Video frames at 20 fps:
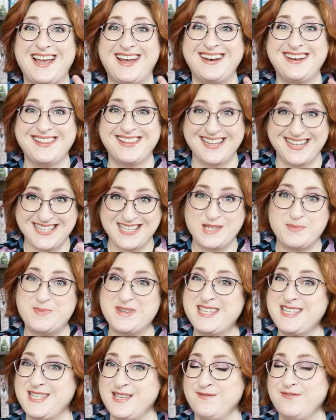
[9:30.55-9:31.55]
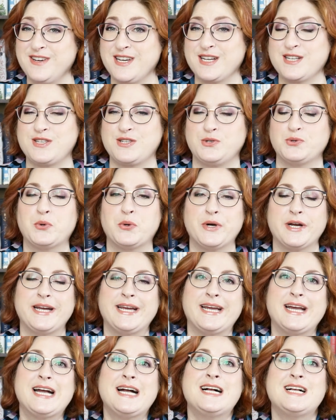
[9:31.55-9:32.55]
and this specific
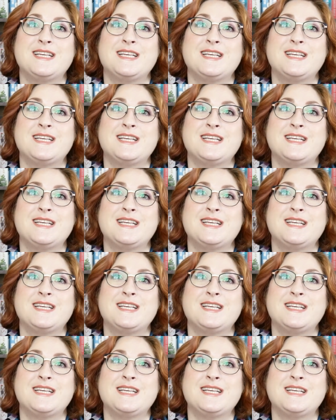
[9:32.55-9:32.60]
story